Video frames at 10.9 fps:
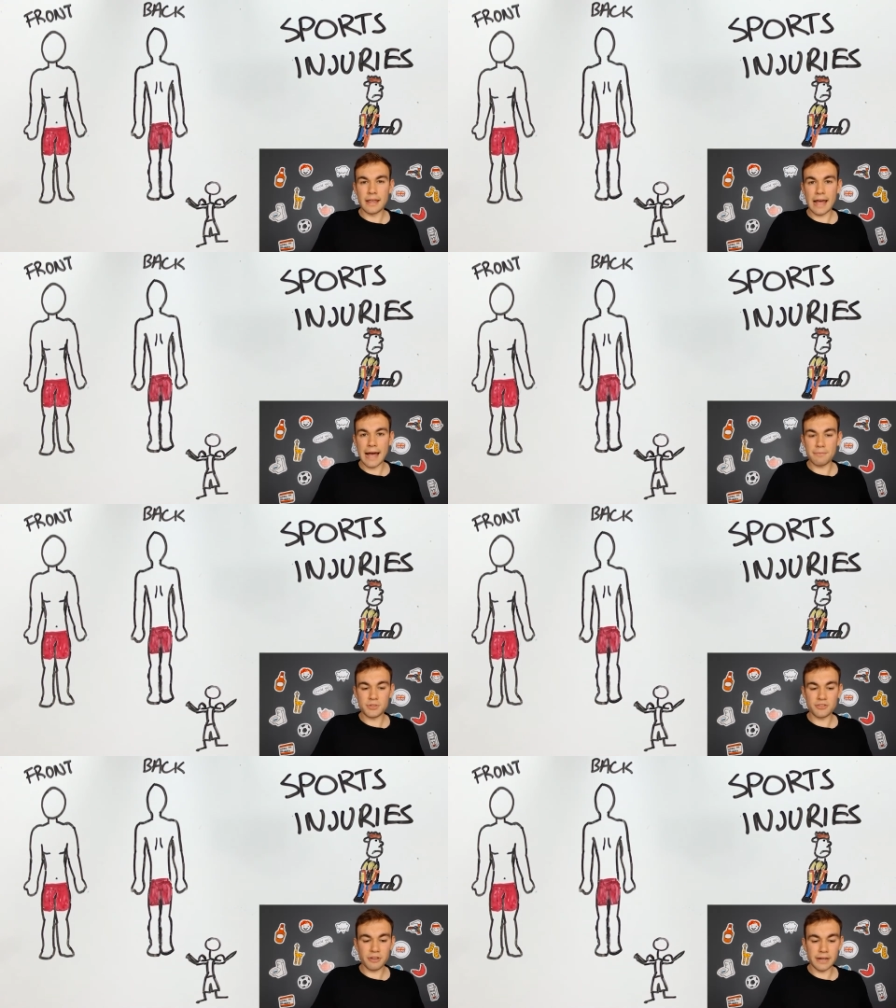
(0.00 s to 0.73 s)

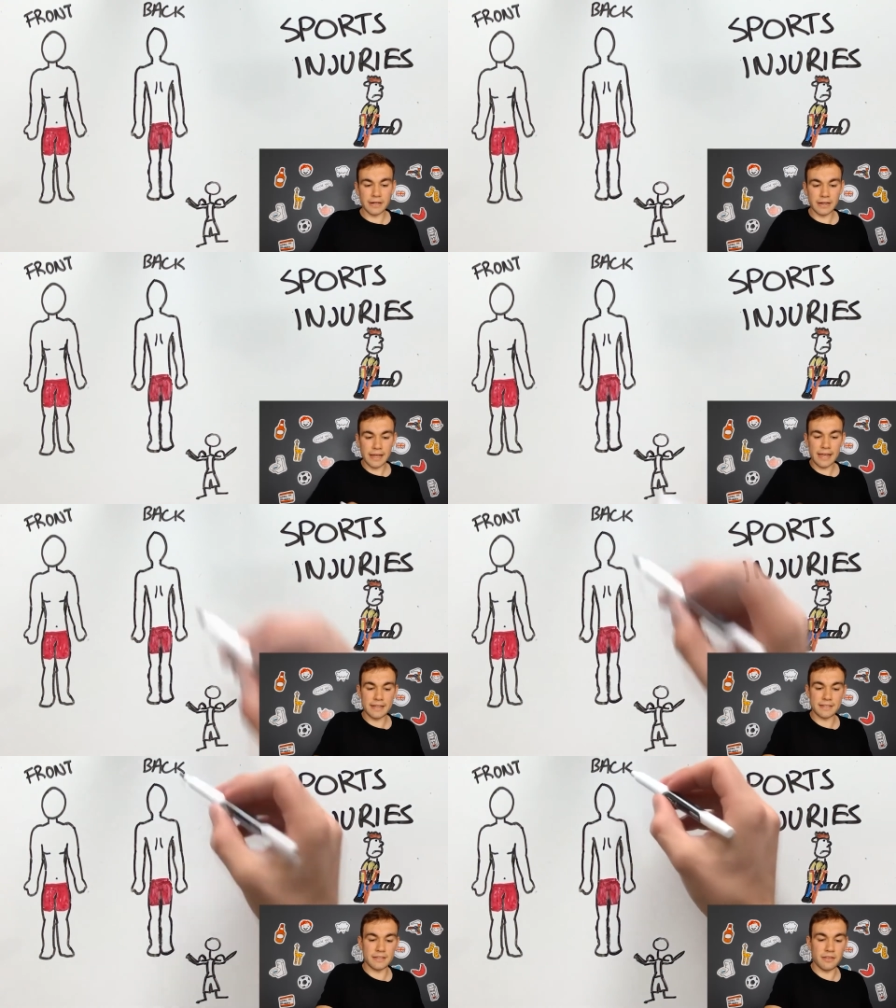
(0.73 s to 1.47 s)
Hamstring
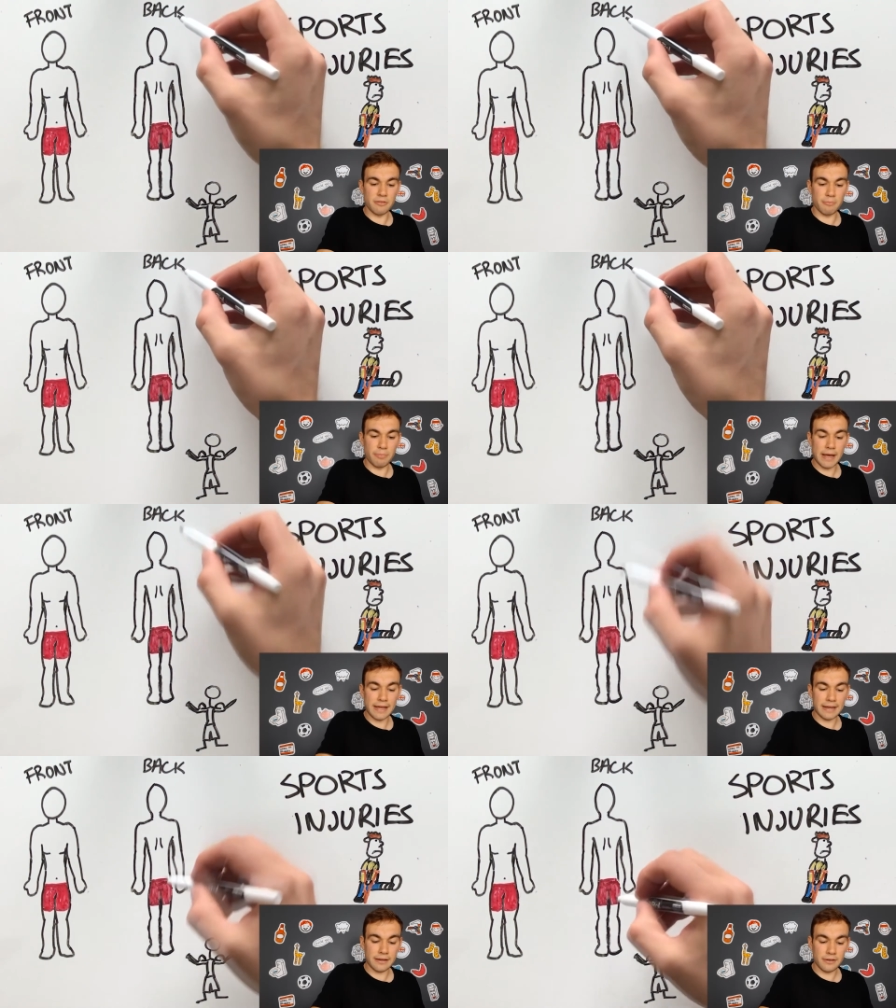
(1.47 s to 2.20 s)
is the
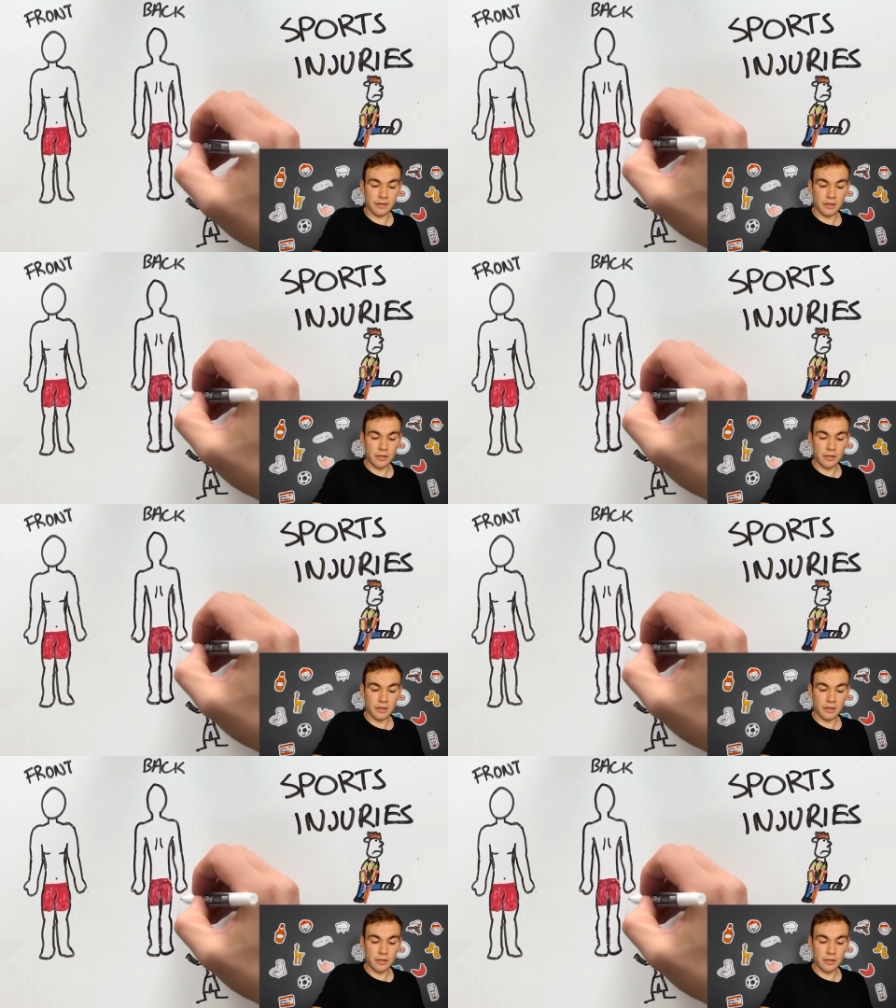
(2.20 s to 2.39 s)
back